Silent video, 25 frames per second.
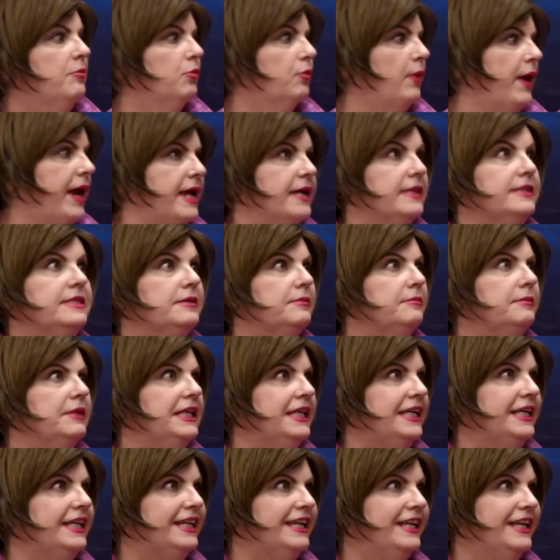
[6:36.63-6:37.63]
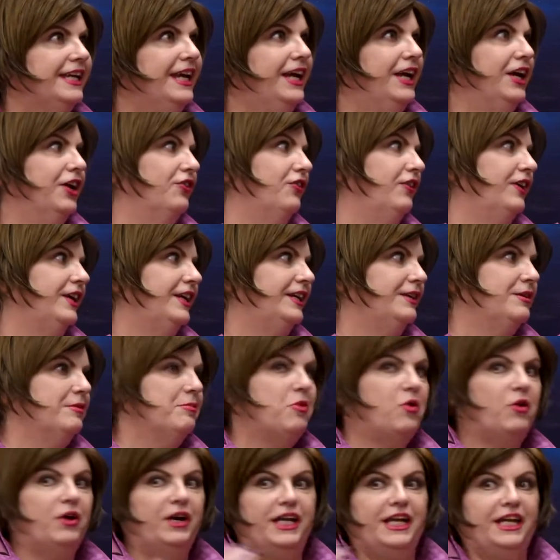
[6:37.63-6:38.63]
Randomly, hear it in the
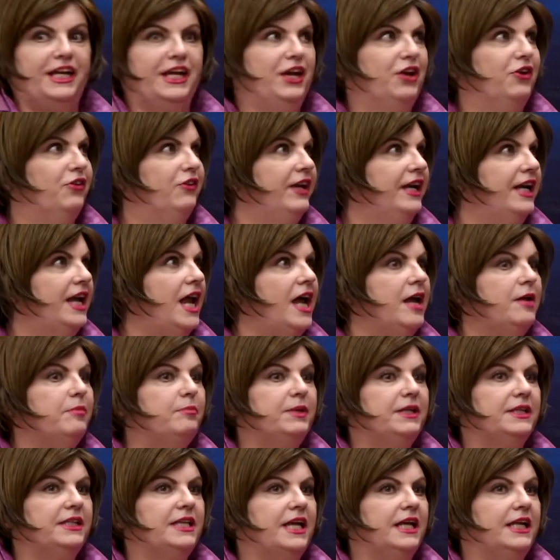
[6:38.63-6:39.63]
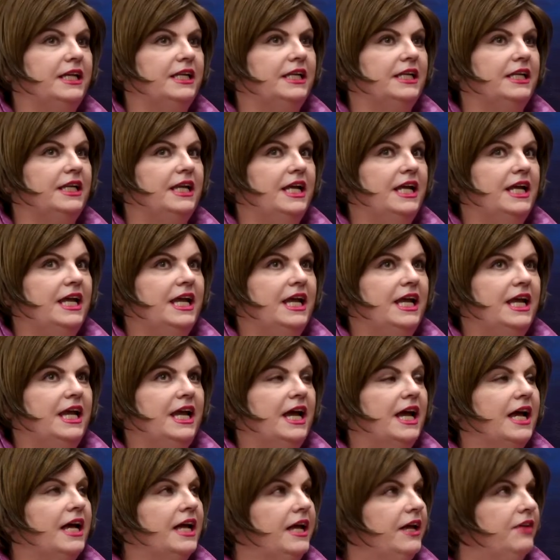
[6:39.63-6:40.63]
morning, hear it at night, but then
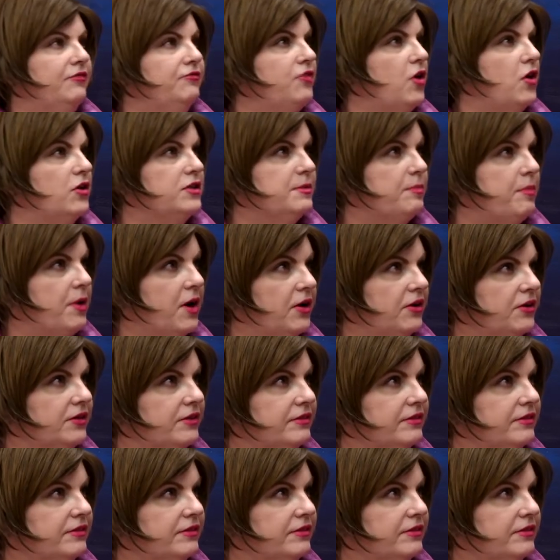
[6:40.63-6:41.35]
it falls apart.